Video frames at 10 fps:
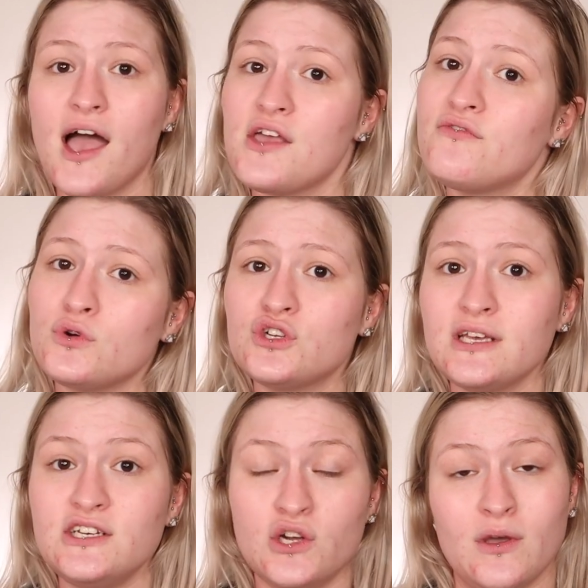I
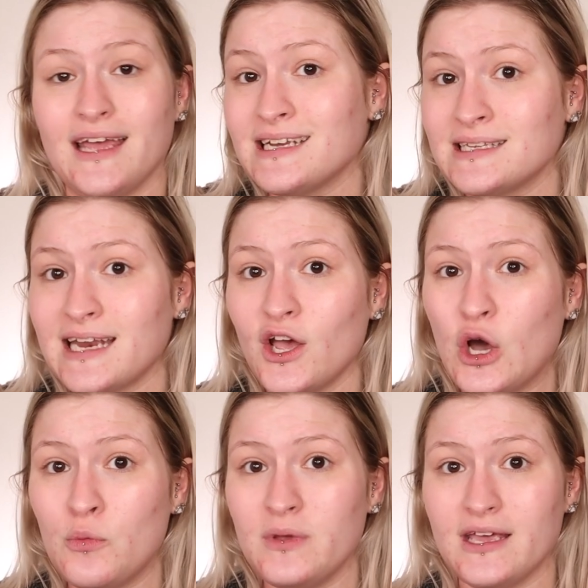unfortunately don't get to stay
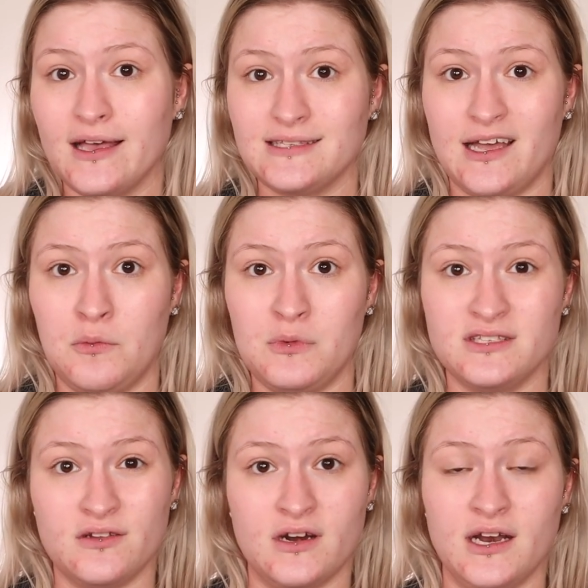home because I'm
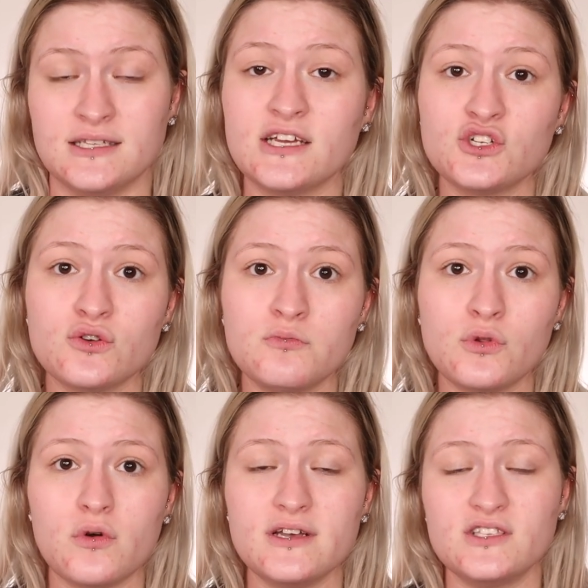considered an essential employee.